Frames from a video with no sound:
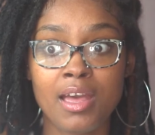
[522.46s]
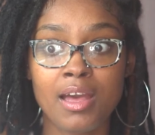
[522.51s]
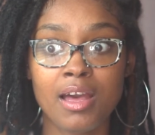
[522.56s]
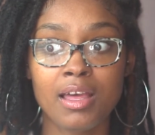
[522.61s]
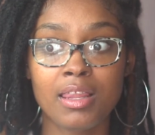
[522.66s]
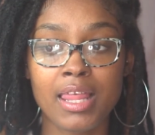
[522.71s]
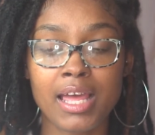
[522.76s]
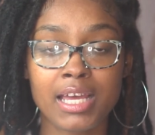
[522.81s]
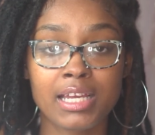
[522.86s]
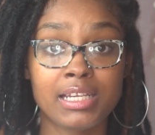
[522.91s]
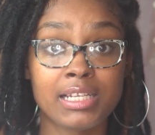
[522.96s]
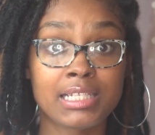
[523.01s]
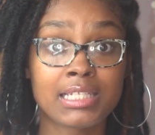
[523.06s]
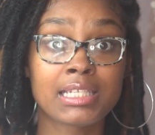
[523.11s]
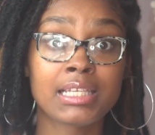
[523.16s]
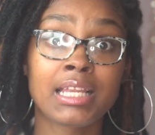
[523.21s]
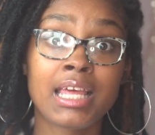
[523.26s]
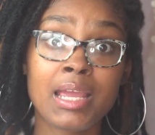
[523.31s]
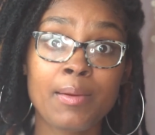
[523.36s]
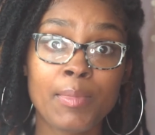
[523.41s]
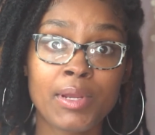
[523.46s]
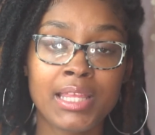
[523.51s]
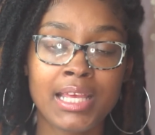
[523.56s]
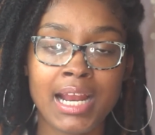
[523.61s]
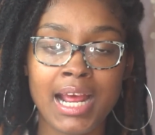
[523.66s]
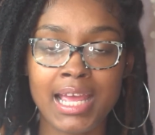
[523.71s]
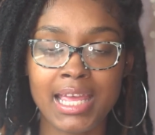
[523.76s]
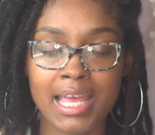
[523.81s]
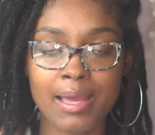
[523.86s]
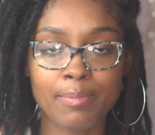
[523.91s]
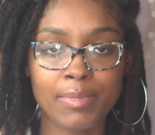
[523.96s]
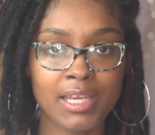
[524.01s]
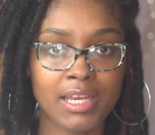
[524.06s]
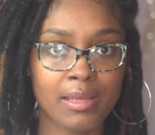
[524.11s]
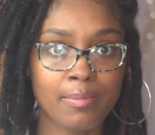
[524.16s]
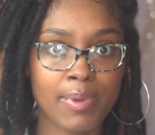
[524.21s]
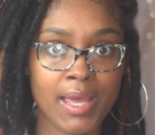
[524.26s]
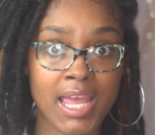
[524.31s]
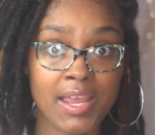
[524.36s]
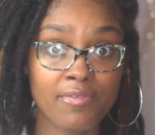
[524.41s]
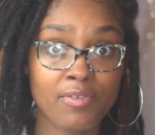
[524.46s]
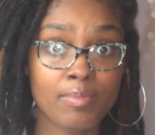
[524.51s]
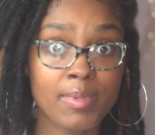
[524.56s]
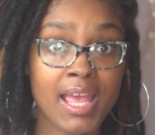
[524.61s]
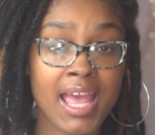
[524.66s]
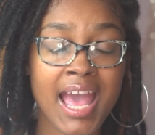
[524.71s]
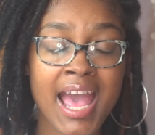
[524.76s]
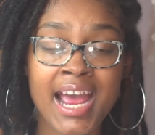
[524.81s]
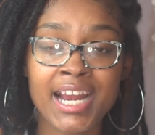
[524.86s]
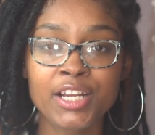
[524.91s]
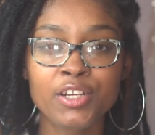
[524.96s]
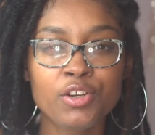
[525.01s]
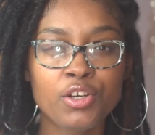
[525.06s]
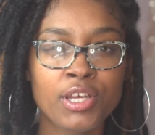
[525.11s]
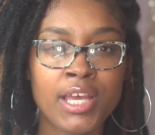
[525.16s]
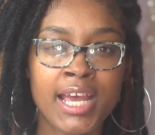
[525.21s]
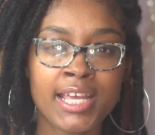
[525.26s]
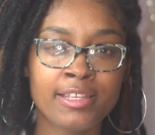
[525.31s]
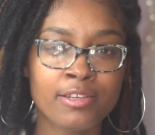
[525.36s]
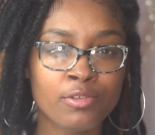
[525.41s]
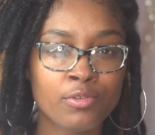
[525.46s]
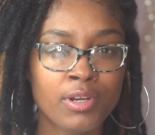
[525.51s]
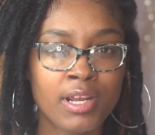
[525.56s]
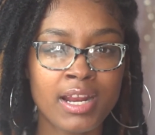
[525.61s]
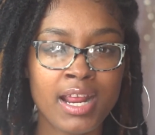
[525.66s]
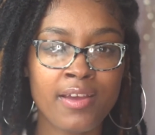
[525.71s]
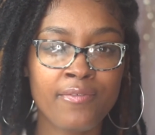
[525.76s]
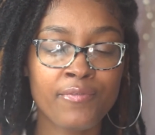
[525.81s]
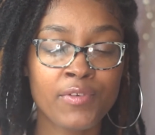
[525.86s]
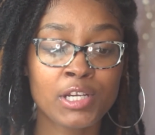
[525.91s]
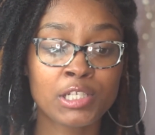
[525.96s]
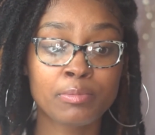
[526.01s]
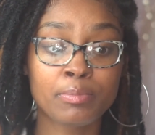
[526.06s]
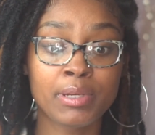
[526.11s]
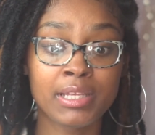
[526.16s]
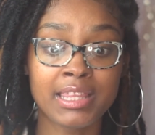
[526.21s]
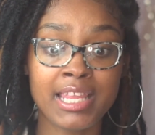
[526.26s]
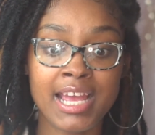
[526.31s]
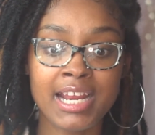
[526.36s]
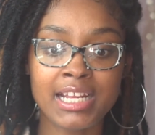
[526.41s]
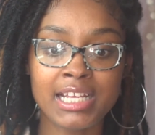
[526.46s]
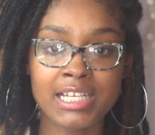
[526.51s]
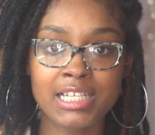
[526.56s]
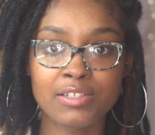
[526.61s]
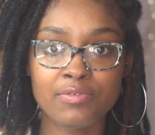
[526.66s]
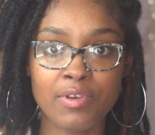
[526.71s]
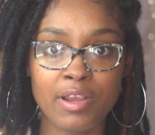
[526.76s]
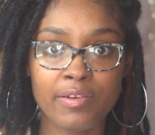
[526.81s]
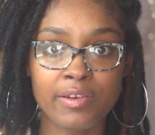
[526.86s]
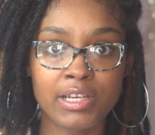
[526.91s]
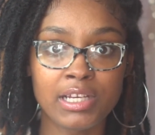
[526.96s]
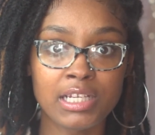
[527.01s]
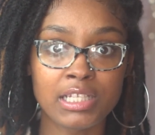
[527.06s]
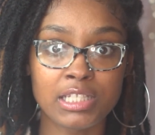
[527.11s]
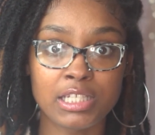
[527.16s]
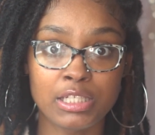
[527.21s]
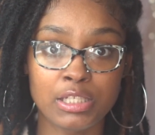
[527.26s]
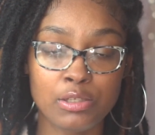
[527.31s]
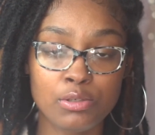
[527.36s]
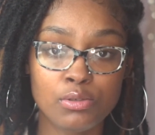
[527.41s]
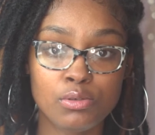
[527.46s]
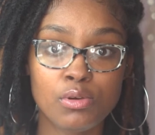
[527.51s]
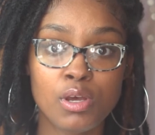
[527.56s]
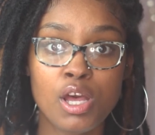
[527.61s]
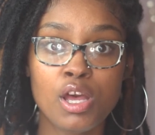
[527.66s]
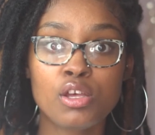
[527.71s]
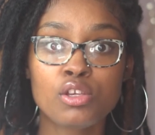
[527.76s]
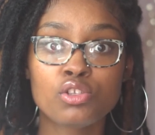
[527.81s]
like a disclaimer that I am getting paid from that. I didn't know you had to do that at first, but that is very good to do.